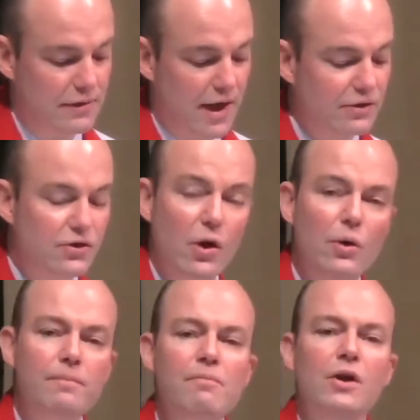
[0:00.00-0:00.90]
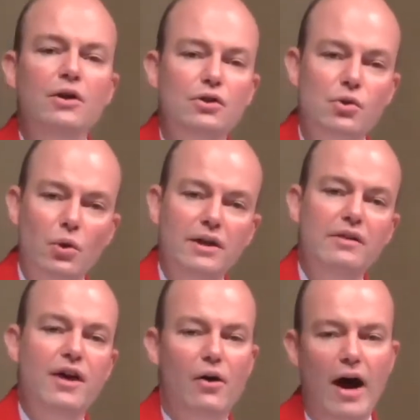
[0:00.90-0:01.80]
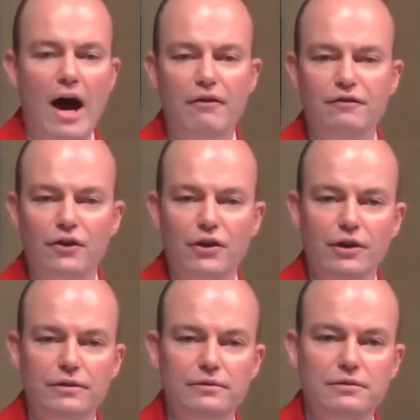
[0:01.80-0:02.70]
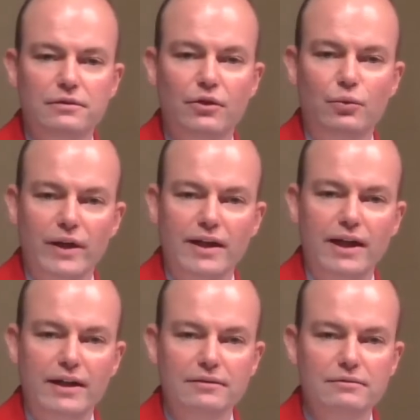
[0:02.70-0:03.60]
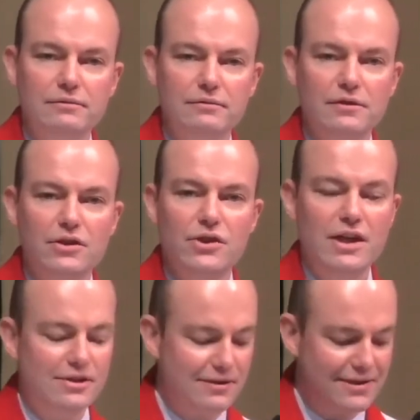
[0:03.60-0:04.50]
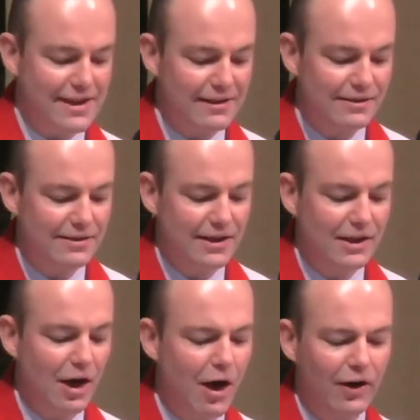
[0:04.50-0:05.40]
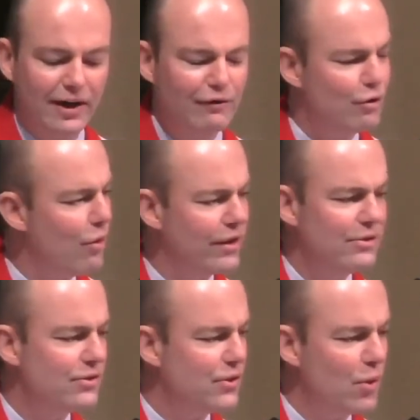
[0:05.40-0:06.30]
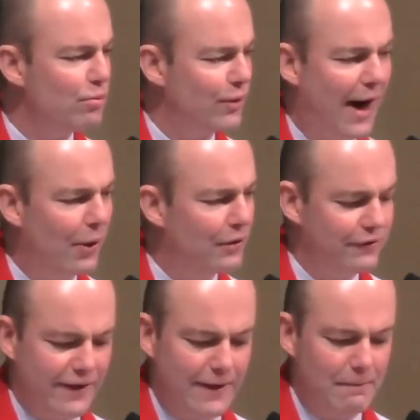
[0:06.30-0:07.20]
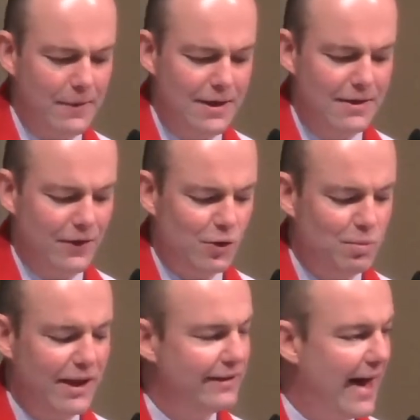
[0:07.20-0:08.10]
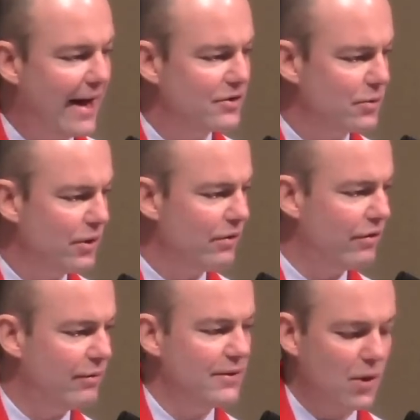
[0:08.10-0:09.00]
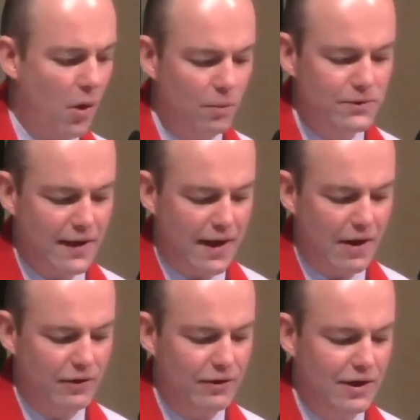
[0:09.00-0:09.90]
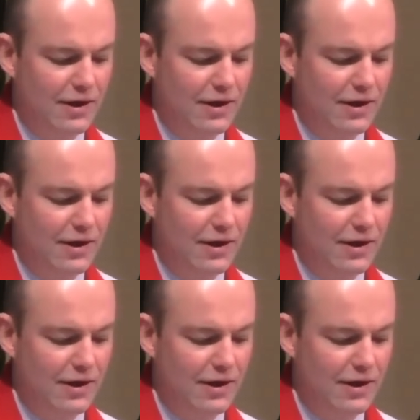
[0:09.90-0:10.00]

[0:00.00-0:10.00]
And so, shortly thereafter the reading, Jesus is in the synagogue and everyone is so proud of him, this being Nazareth, his hometown.